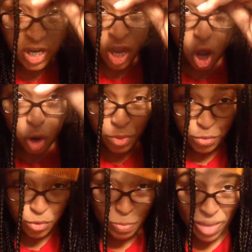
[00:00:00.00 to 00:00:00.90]
to comb
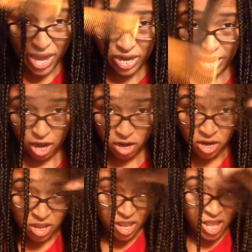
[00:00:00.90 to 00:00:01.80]
through matted hair.
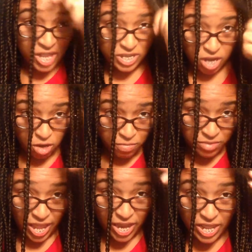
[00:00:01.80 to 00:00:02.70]
So
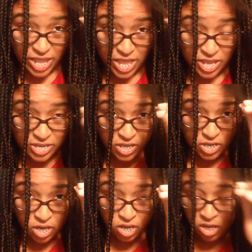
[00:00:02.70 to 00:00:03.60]
that
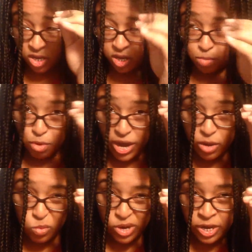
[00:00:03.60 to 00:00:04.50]
is
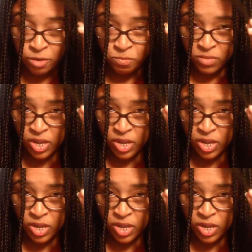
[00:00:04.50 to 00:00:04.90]
braid one.